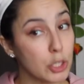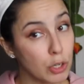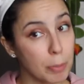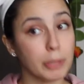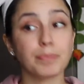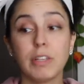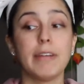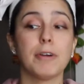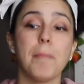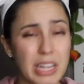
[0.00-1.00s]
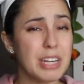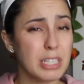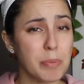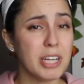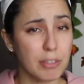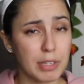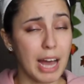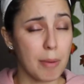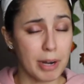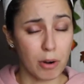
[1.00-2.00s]
cucumber flavor. It is spicy with the
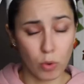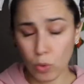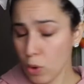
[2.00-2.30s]
habanero.